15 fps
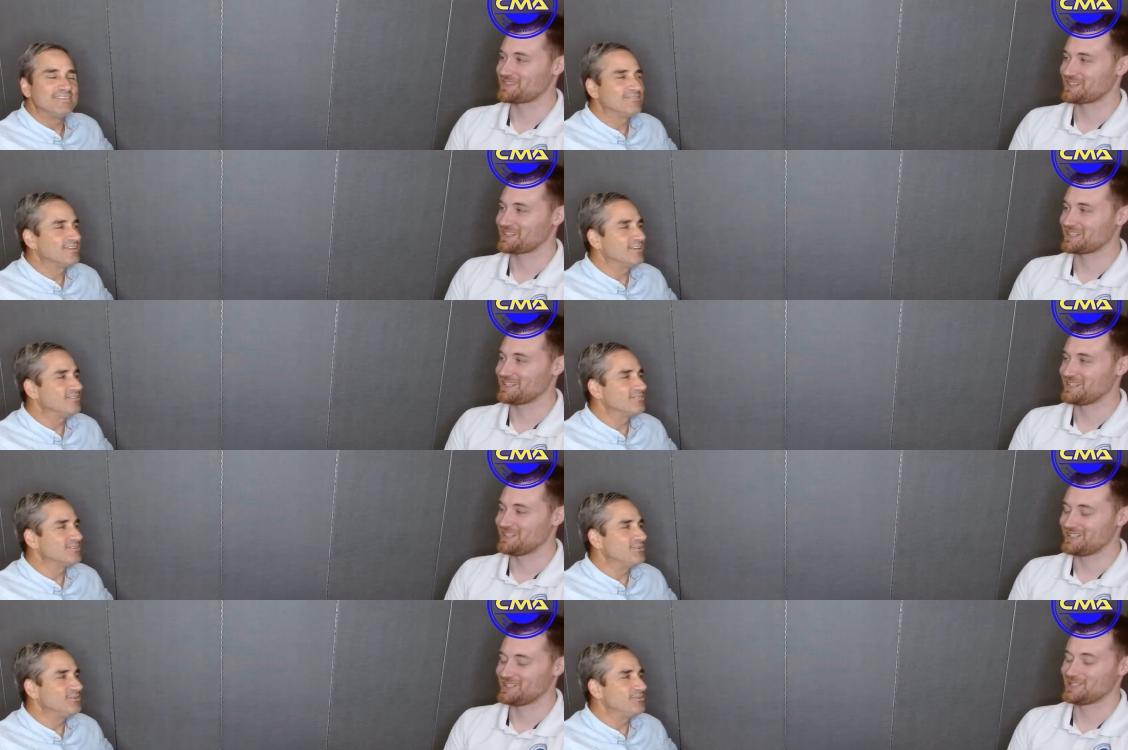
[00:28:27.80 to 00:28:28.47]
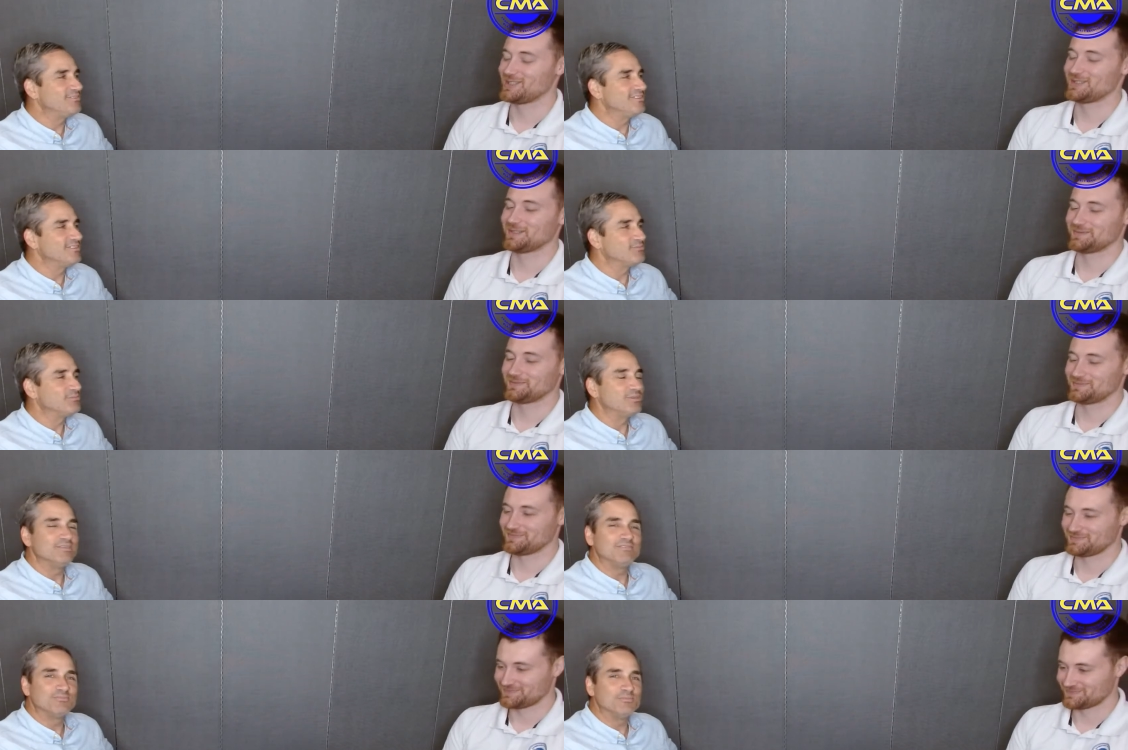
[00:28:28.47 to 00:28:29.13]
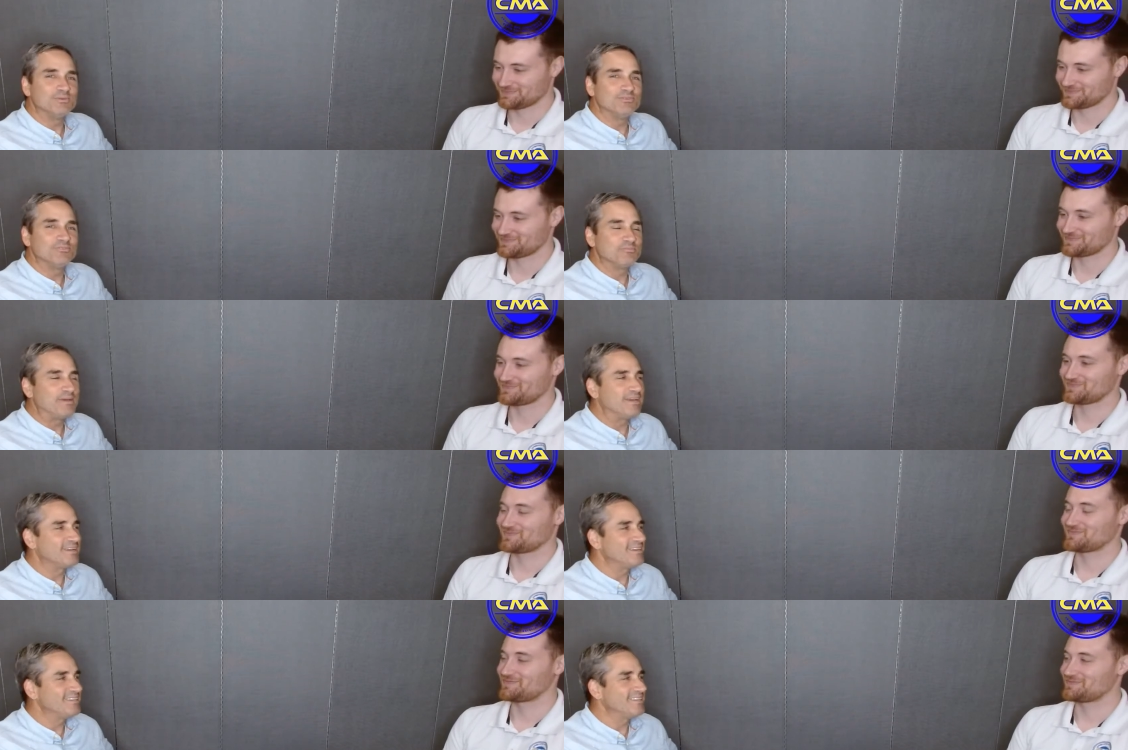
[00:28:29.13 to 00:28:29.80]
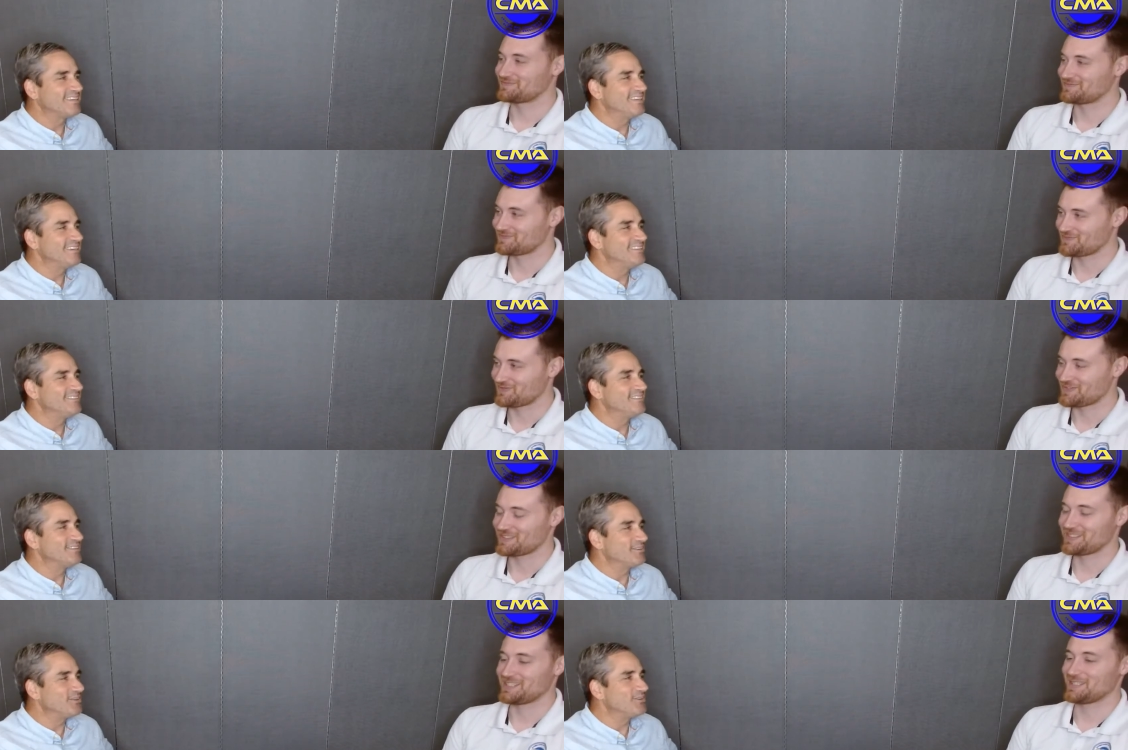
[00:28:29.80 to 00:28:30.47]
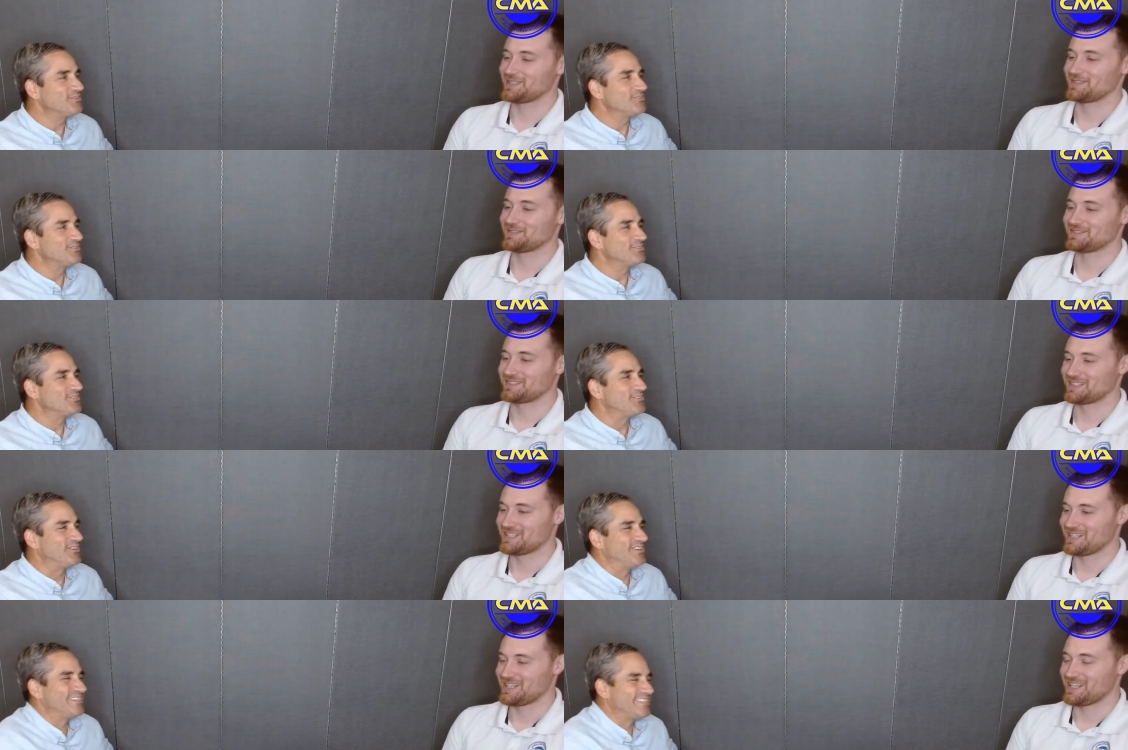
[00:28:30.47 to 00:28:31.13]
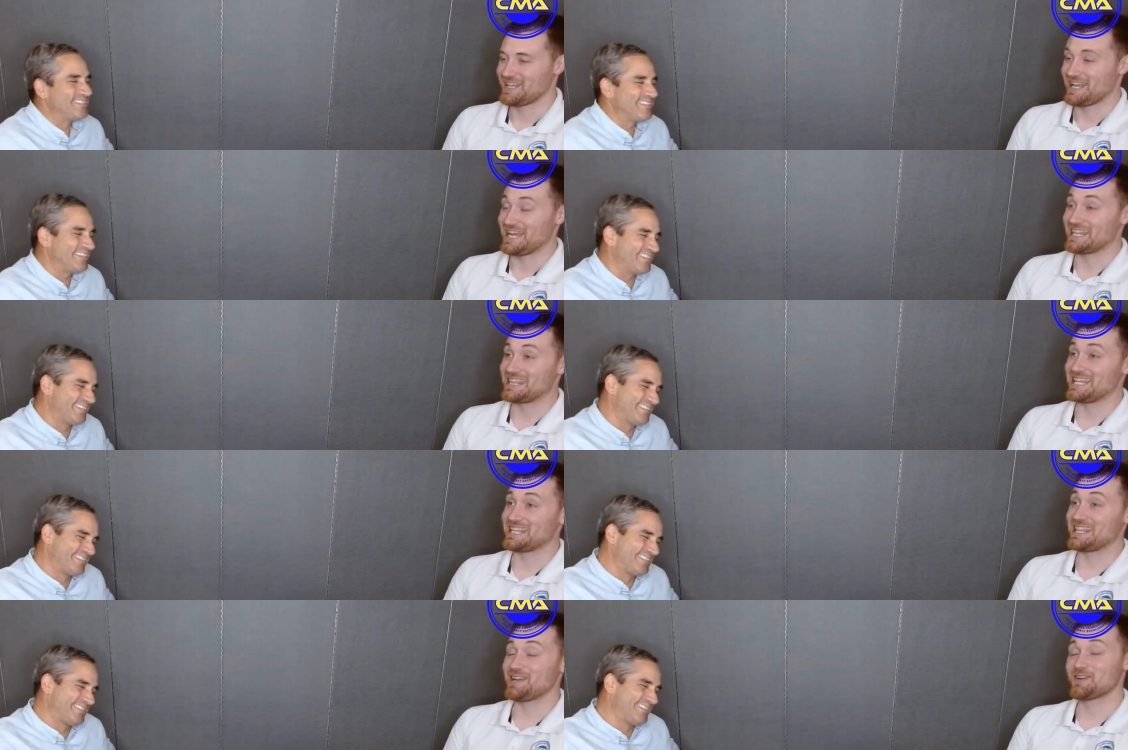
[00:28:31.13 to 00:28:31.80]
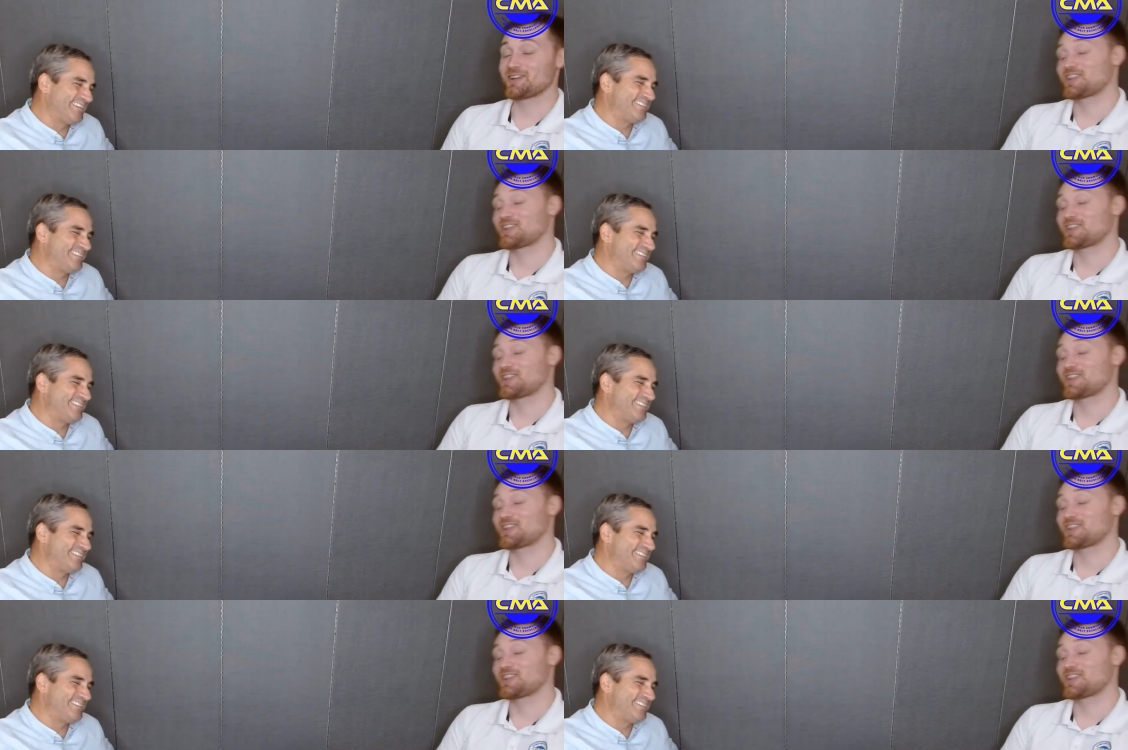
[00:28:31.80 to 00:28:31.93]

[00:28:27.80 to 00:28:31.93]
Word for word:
Speaker 1: if Coach Colton does one of his moves back on the kids in the grocery store.
Speaker 2: I think they were